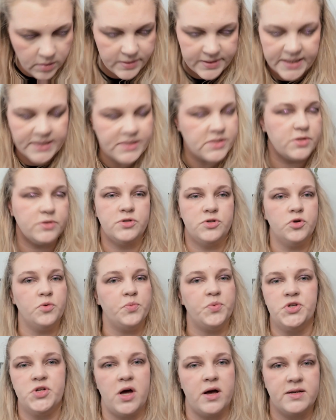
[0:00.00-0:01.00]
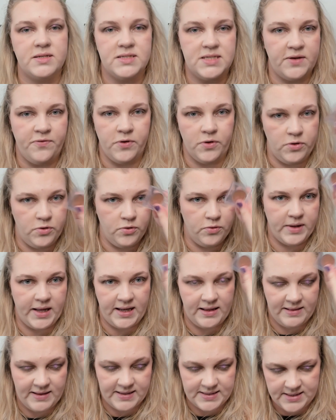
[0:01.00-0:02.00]
look into the Super Shocks if you do
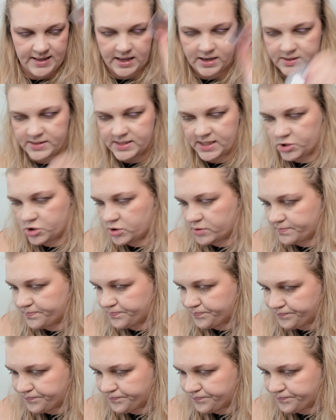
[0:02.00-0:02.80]
like this kind of texture.